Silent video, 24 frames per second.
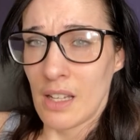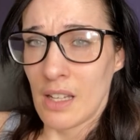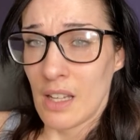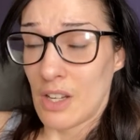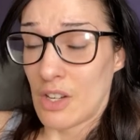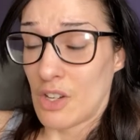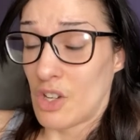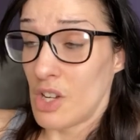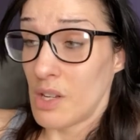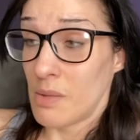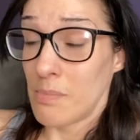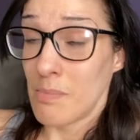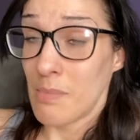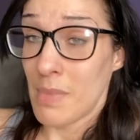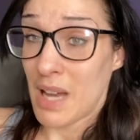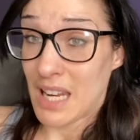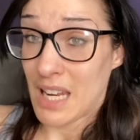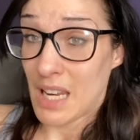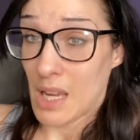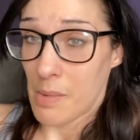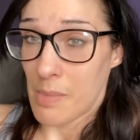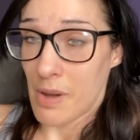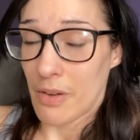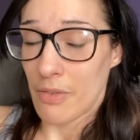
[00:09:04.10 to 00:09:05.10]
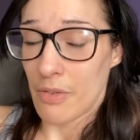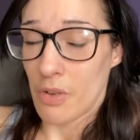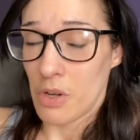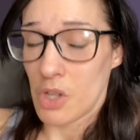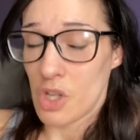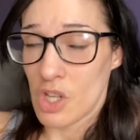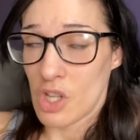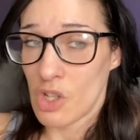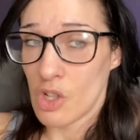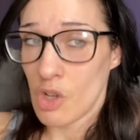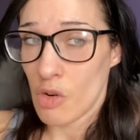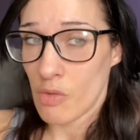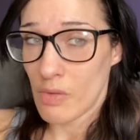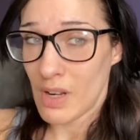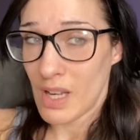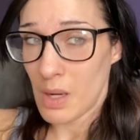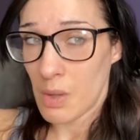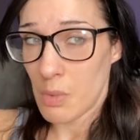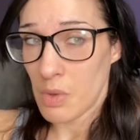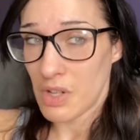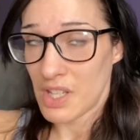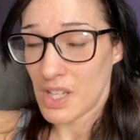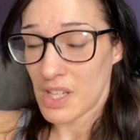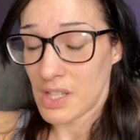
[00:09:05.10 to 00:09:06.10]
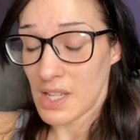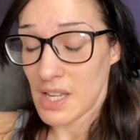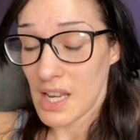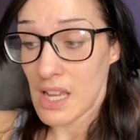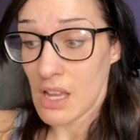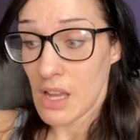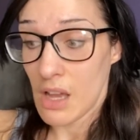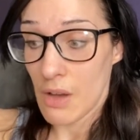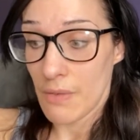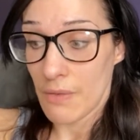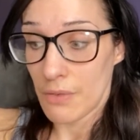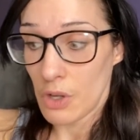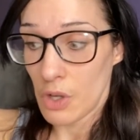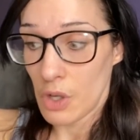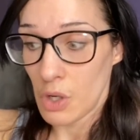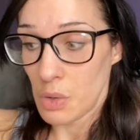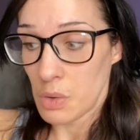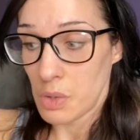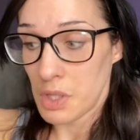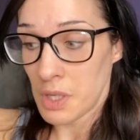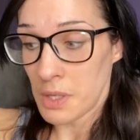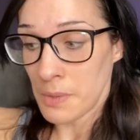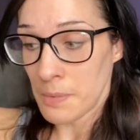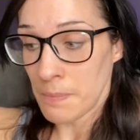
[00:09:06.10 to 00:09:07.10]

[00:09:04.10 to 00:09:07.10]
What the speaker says: and she's manic about food. She's not really wanted to eat her food.